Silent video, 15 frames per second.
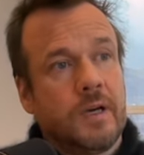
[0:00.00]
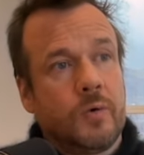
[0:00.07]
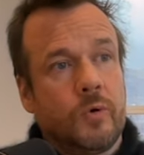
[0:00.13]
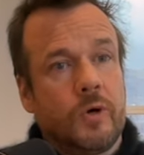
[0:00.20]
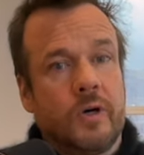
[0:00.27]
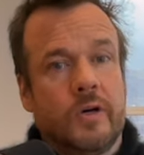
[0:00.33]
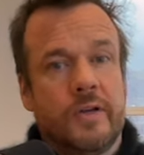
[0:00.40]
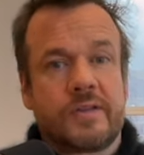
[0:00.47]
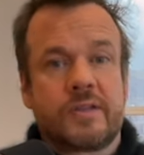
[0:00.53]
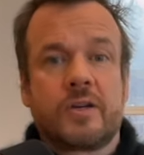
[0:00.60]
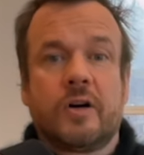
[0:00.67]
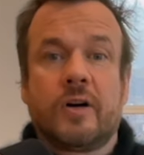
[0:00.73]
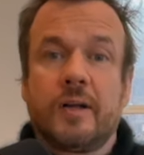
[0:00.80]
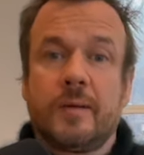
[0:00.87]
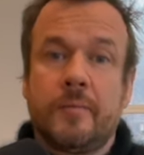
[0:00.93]
Whereas
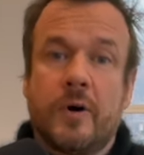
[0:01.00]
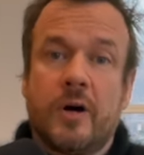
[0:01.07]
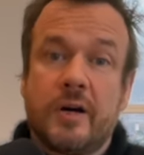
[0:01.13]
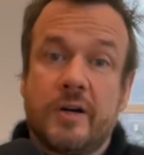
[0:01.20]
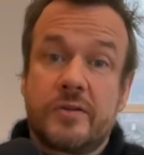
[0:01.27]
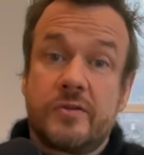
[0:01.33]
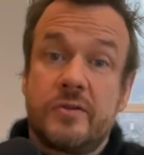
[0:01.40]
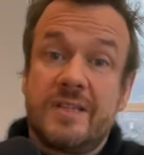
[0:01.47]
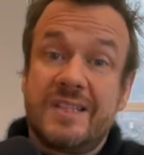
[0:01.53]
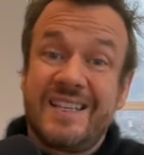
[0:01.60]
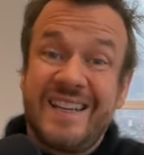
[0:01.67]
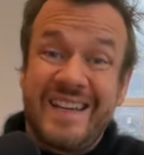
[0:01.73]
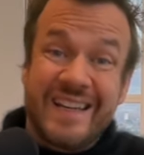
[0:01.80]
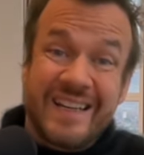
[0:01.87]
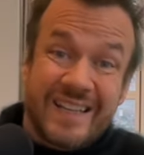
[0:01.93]
Karl Marx, who
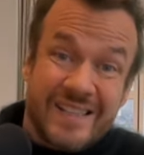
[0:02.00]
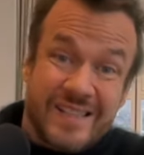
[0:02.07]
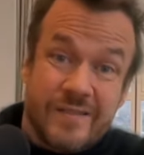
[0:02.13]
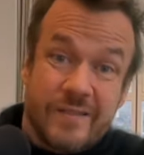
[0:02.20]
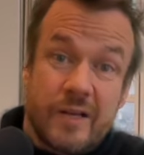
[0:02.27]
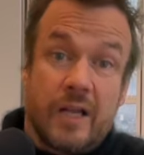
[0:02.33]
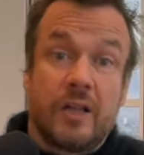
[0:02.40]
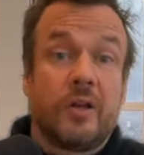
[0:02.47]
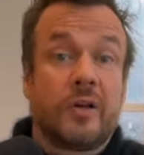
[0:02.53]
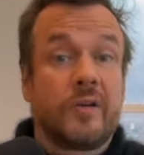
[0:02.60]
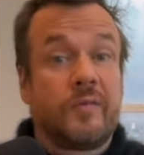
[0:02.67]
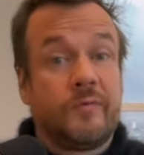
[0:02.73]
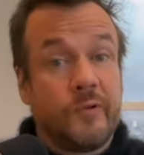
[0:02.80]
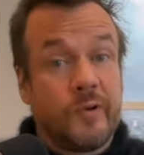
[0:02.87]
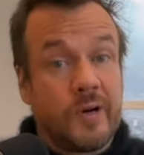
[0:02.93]
takes a lot
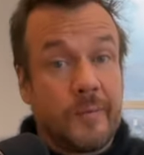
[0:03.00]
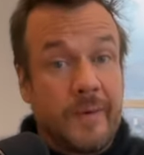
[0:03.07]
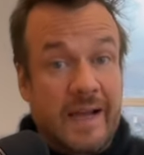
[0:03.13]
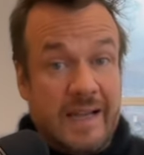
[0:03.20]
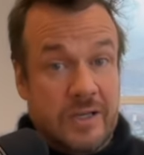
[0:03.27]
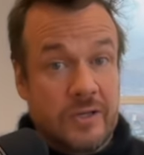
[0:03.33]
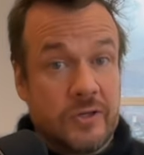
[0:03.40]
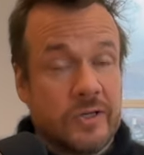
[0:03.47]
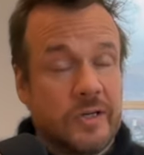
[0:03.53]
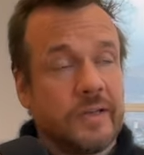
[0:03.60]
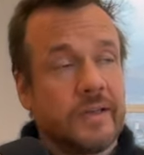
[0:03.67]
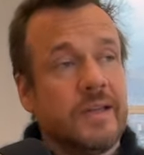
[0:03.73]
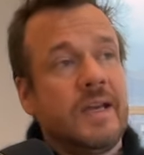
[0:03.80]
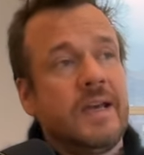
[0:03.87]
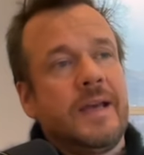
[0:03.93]
of Feuerbach on,